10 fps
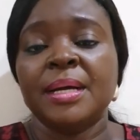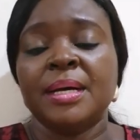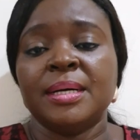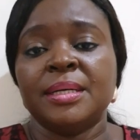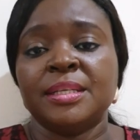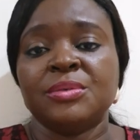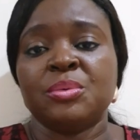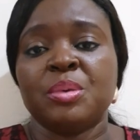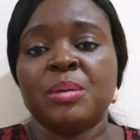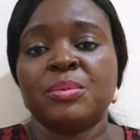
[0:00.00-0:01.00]
this,
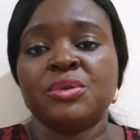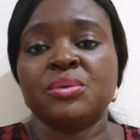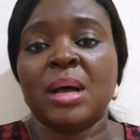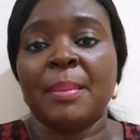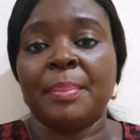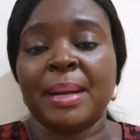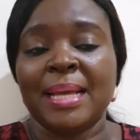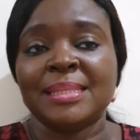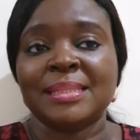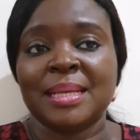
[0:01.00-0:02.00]
will be able to
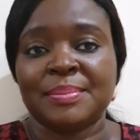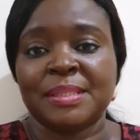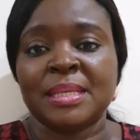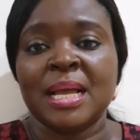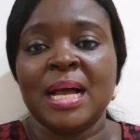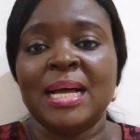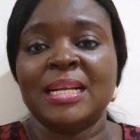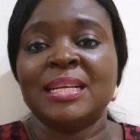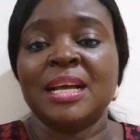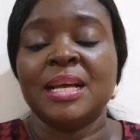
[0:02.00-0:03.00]
apply steps and